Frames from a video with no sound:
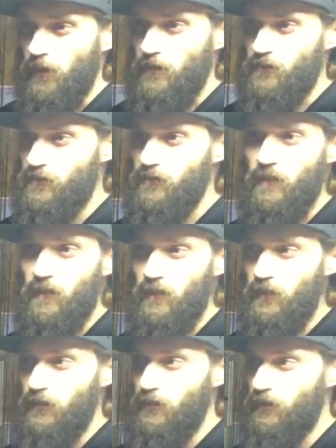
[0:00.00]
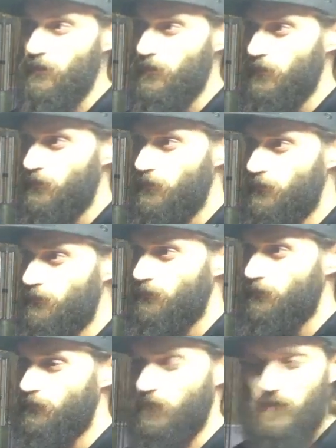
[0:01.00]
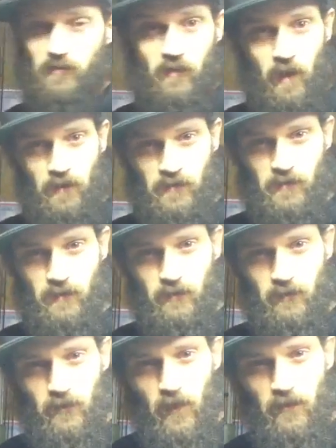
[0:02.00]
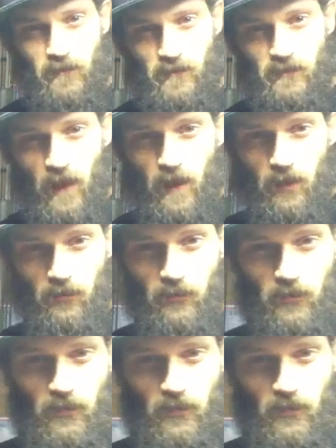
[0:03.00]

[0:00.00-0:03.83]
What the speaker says: and see disgust and disdain